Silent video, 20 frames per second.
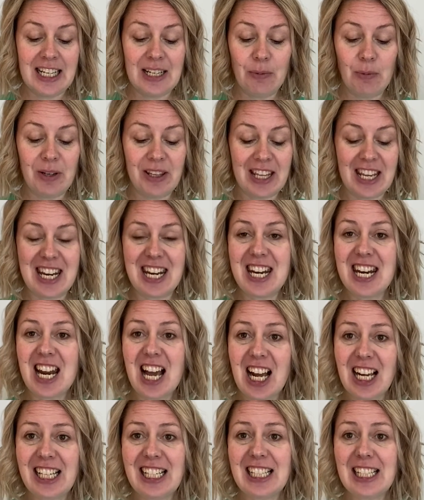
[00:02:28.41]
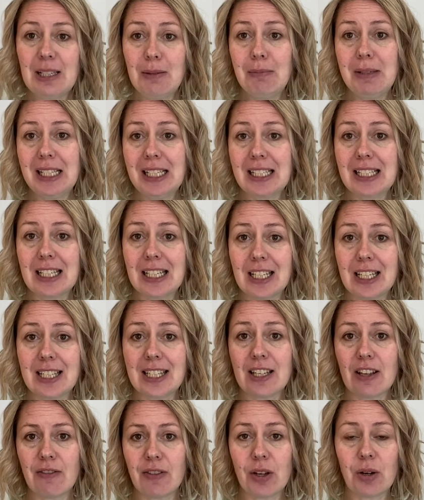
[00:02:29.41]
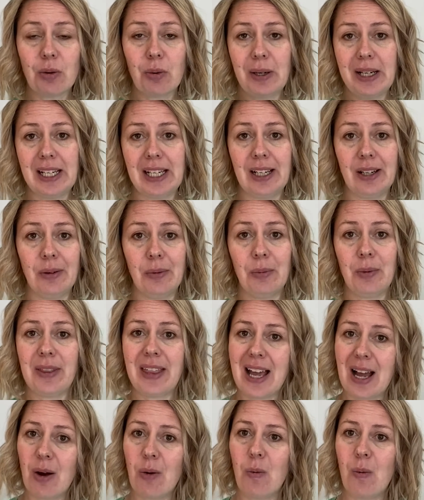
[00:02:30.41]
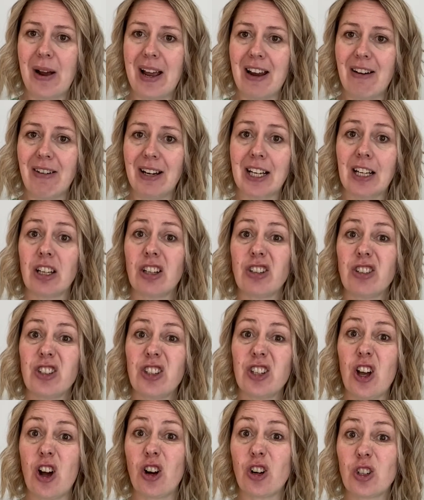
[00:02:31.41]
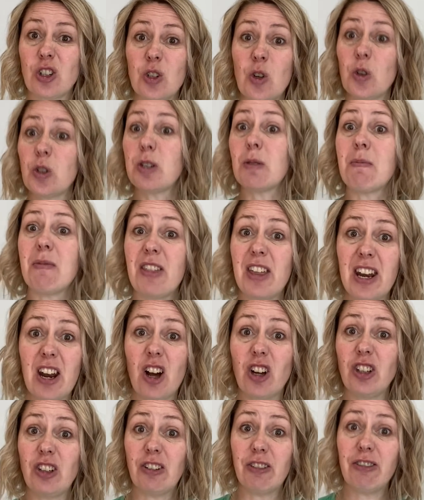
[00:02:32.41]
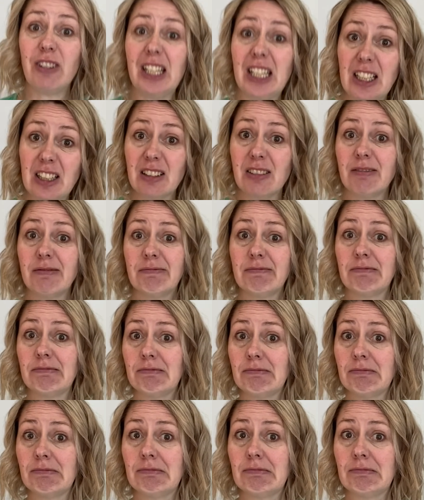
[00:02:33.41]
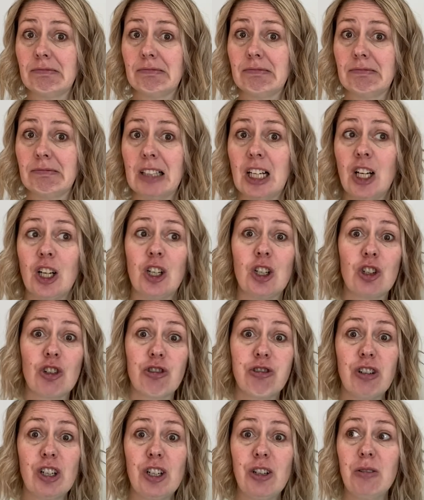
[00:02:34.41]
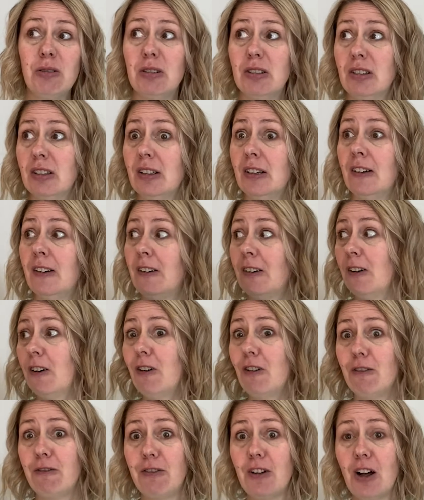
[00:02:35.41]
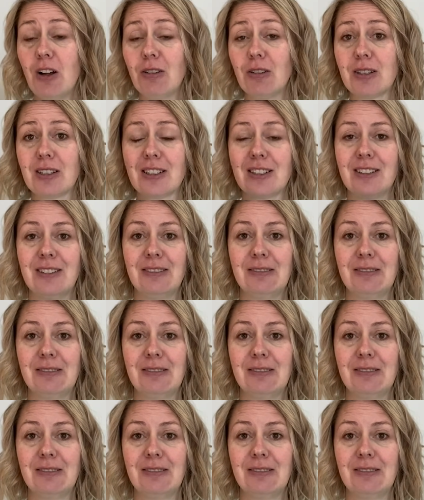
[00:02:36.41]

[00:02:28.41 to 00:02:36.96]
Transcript: within 90 metres of the Queen without wearing socks or something on your feet? True or false?